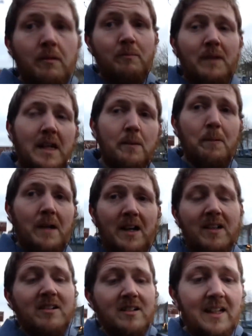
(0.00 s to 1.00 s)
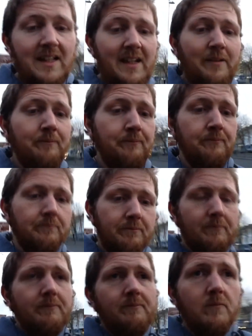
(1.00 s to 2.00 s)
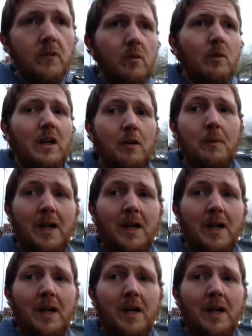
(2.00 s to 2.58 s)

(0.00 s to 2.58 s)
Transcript: Me personally, well,